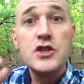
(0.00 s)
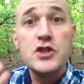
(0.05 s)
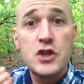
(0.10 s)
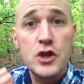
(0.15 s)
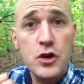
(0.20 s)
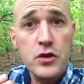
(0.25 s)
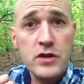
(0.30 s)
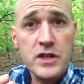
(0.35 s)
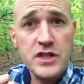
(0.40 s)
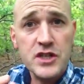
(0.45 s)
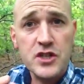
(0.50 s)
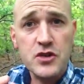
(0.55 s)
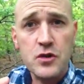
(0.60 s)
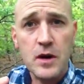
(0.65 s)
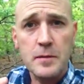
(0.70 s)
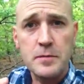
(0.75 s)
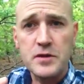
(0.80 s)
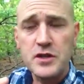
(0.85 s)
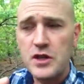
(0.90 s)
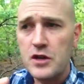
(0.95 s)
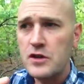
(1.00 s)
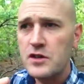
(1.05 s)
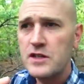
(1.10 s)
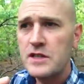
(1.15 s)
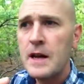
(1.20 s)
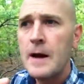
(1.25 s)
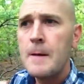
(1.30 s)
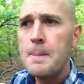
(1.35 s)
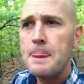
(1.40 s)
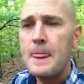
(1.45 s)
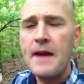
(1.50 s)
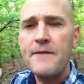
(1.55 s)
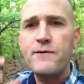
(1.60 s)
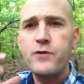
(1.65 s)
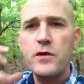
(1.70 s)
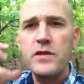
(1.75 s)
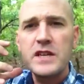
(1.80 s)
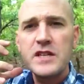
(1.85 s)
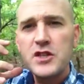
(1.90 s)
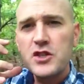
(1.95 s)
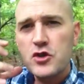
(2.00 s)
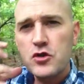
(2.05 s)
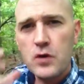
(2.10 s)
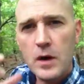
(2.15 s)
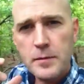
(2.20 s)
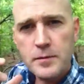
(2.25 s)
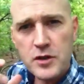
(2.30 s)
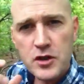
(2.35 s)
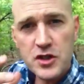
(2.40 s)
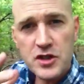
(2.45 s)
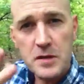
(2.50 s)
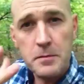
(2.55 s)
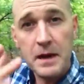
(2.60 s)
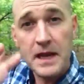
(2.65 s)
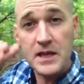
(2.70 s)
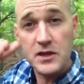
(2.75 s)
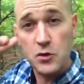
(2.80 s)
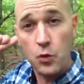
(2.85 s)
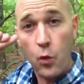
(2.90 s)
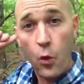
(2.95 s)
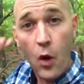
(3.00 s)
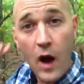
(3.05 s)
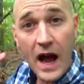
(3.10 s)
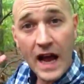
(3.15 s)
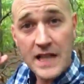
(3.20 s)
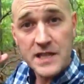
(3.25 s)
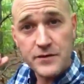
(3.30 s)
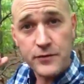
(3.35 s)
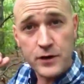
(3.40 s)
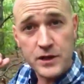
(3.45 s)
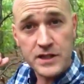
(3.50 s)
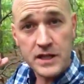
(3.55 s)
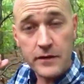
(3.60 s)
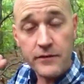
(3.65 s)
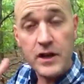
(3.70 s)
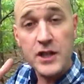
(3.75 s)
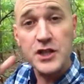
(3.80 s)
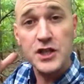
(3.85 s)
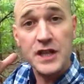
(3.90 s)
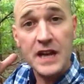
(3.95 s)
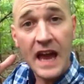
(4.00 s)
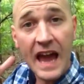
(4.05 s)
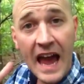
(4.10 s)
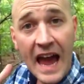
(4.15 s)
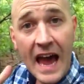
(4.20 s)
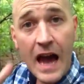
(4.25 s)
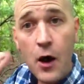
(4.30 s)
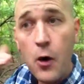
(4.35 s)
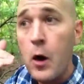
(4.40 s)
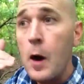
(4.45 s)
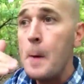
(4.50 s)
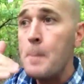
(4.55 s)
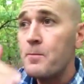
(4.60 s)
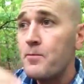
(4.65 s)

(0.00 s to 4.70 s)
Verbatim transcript: to the scriptures and for these scriptures to make us wise for salvation. How?